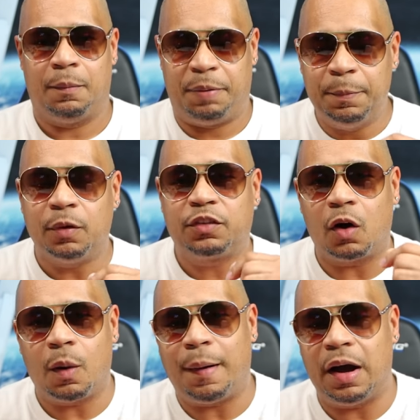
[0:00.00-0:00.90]
People
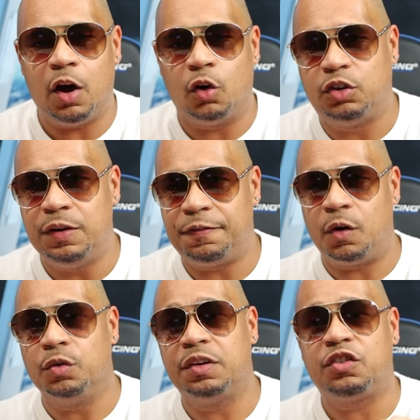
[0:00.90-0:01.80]
talk about LG
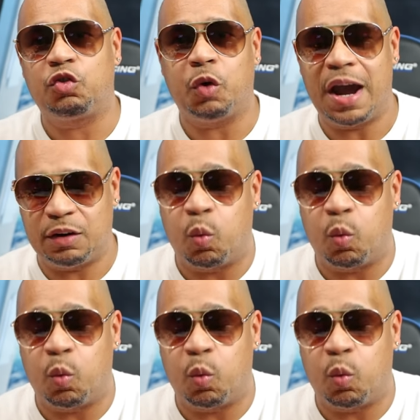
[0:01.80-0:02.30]
phones as trash.